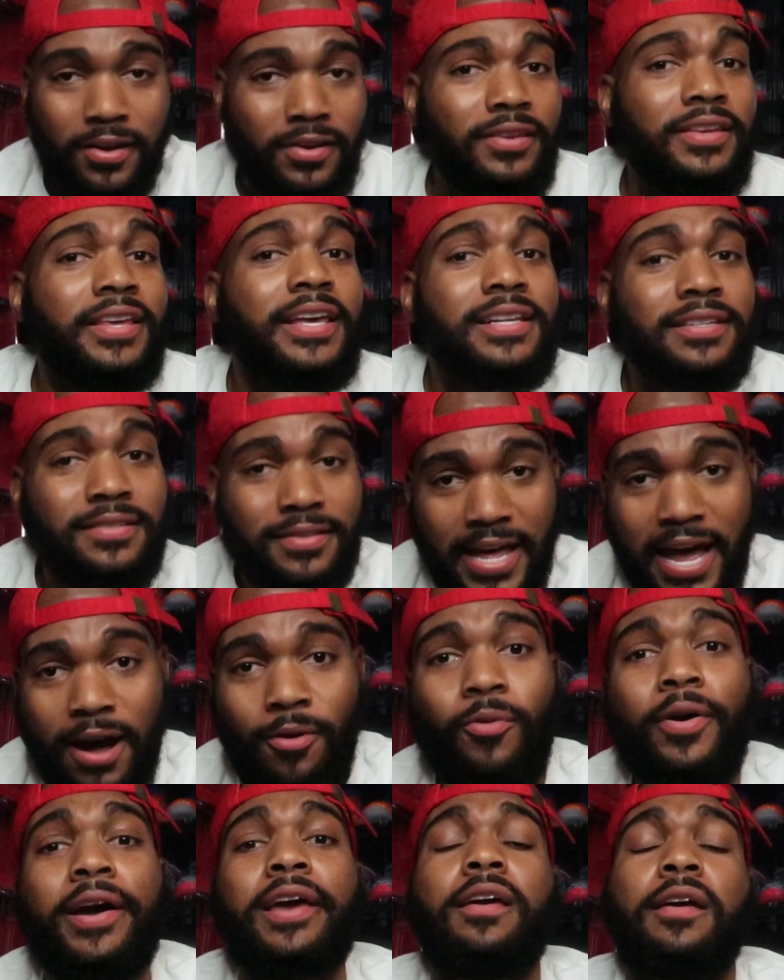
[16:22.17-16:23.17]
Yes,
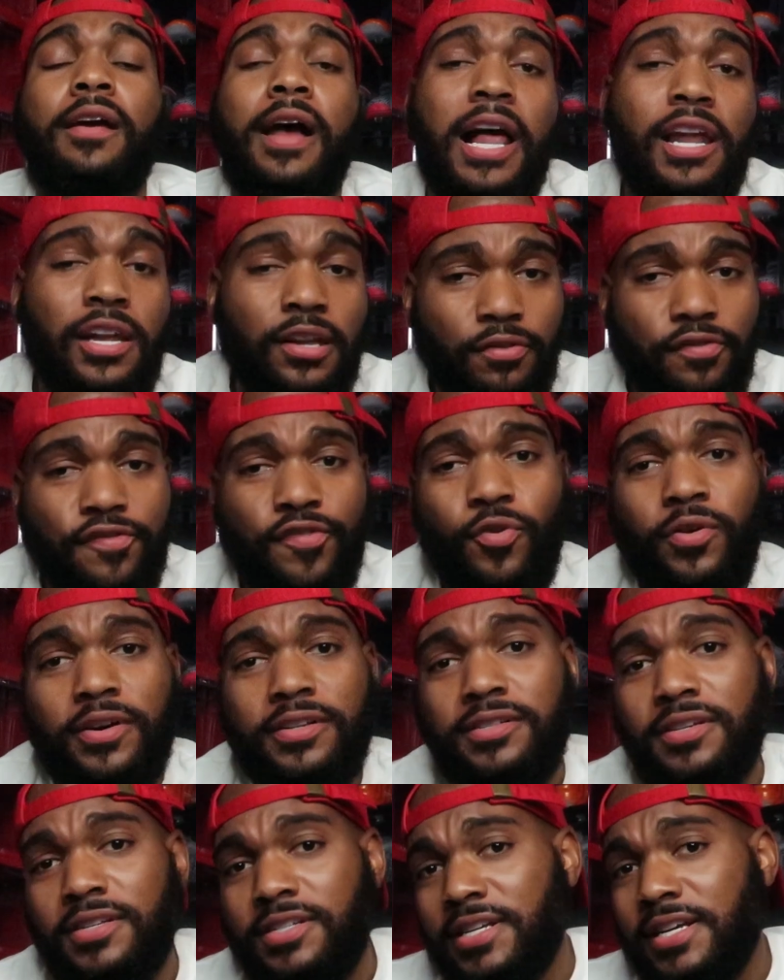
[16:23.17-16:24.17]
that way. I look forward
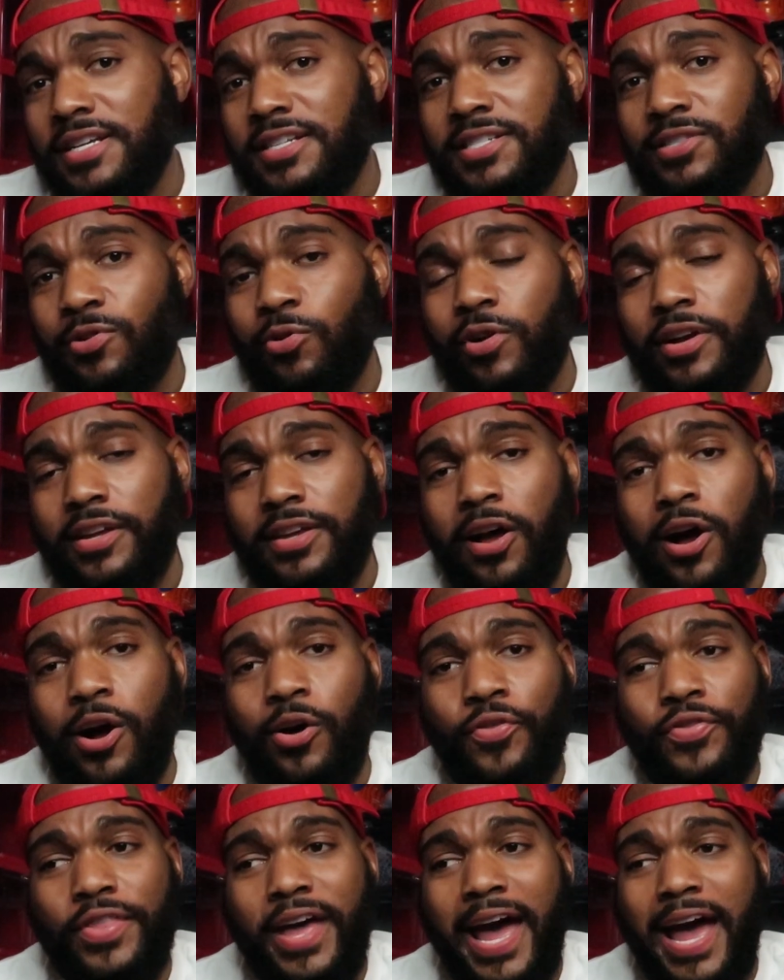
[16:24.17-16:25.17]
to just showing
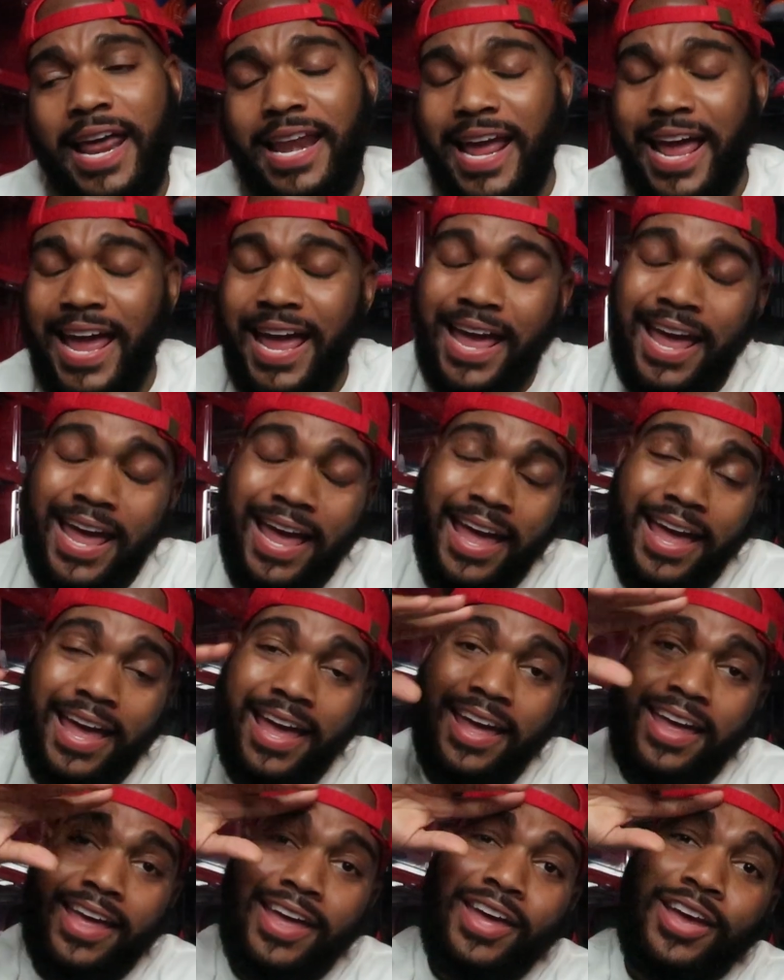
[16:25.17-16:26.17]
y'all that.
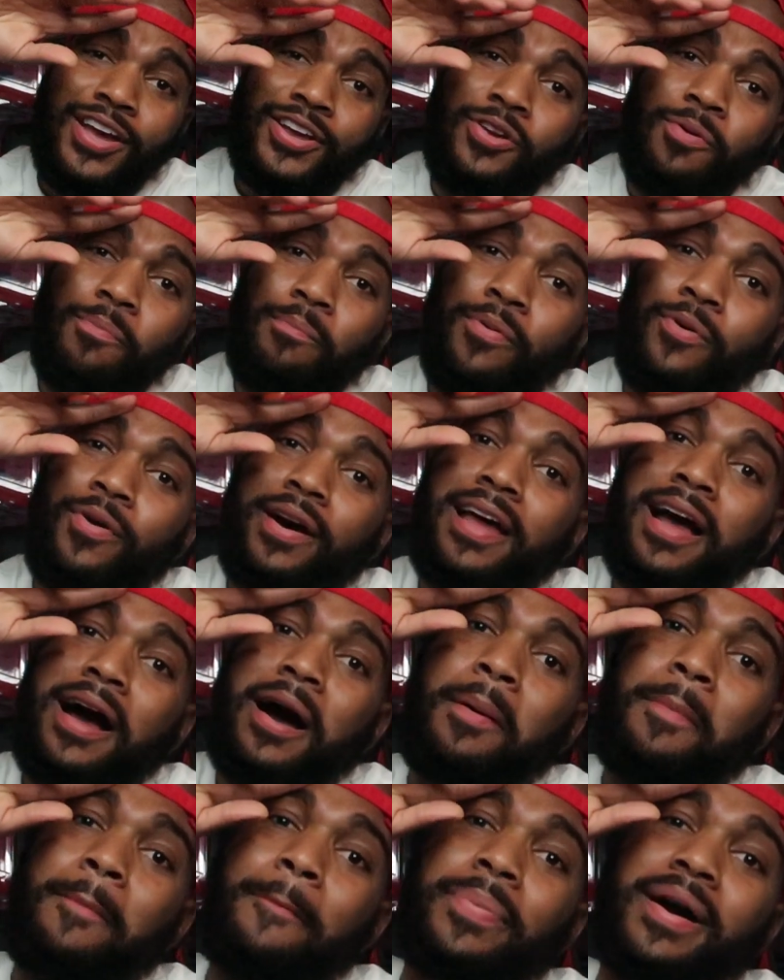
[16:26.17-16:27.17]
And your boy
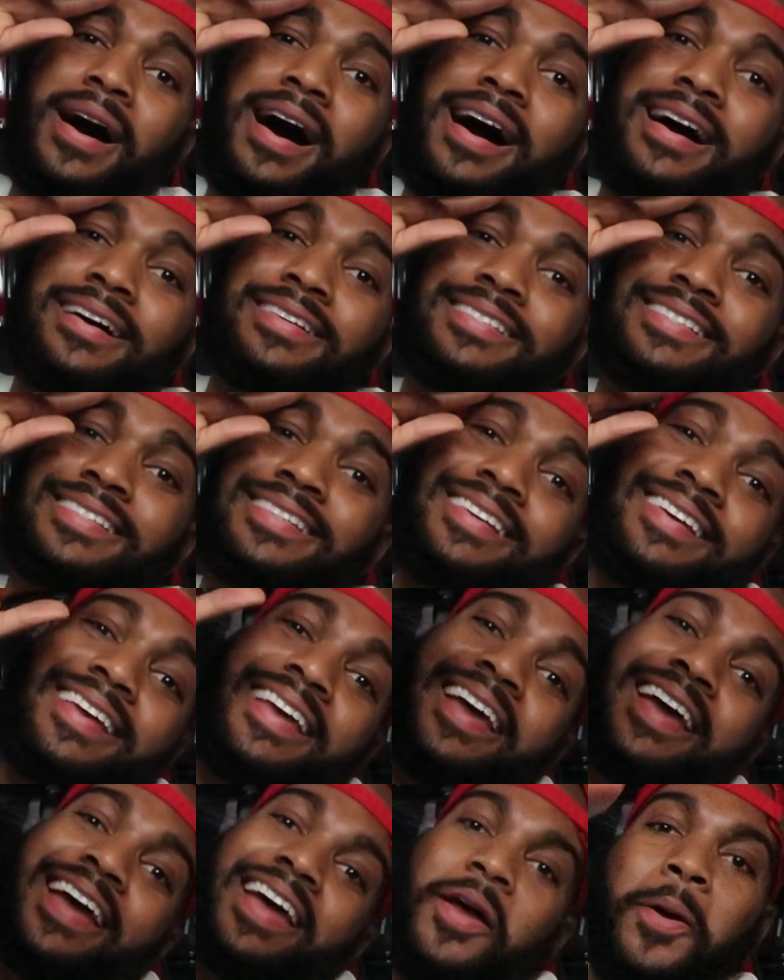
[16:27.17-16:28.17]
Unboxed
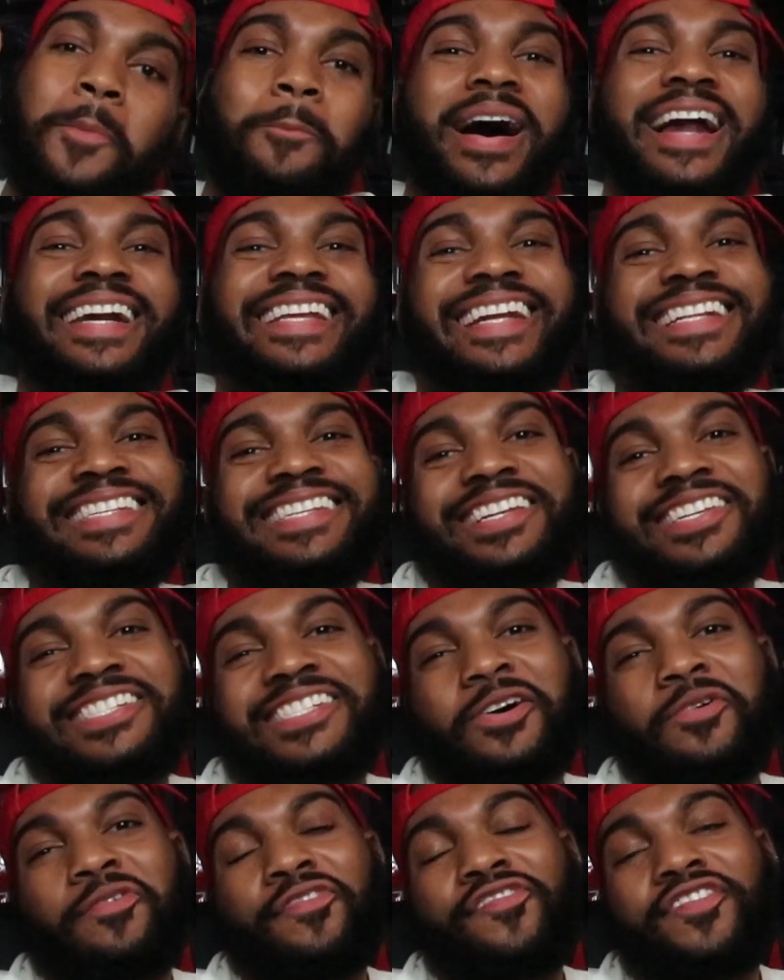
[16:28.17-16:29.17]
about to get to the
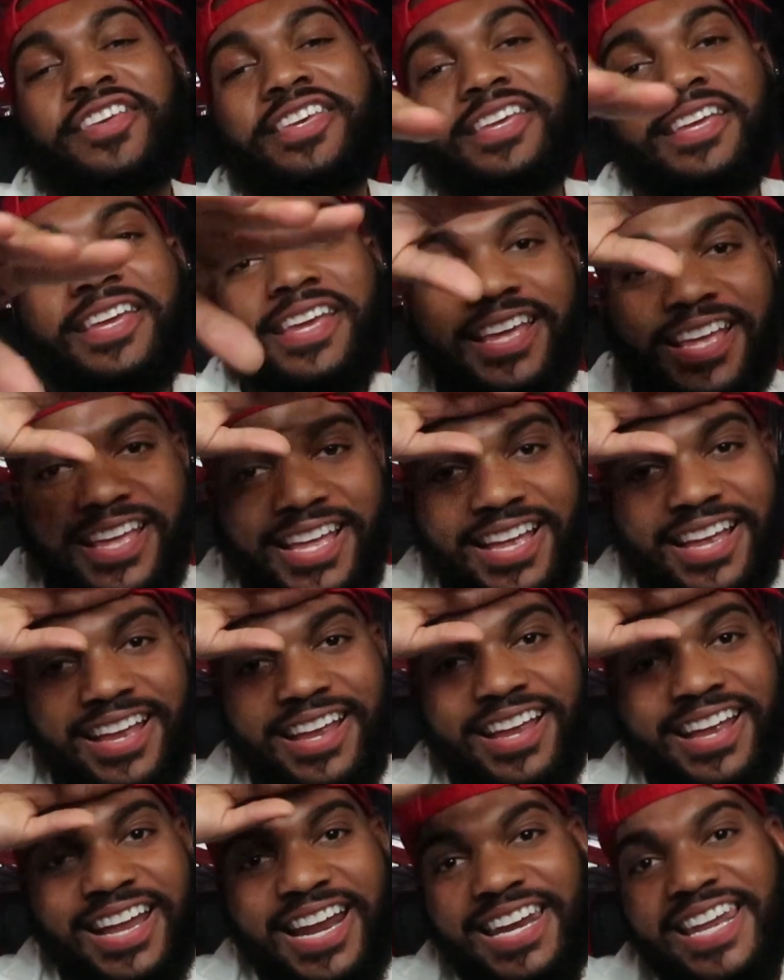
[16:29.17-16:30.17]
zone feed.
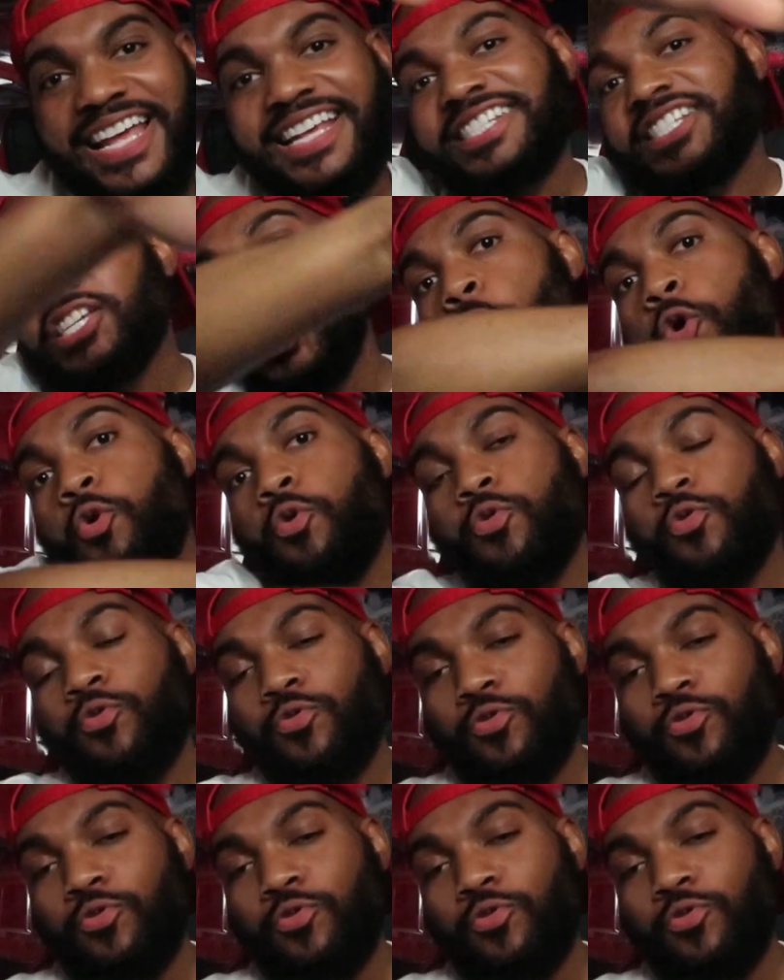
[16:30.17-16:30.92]
Let's go.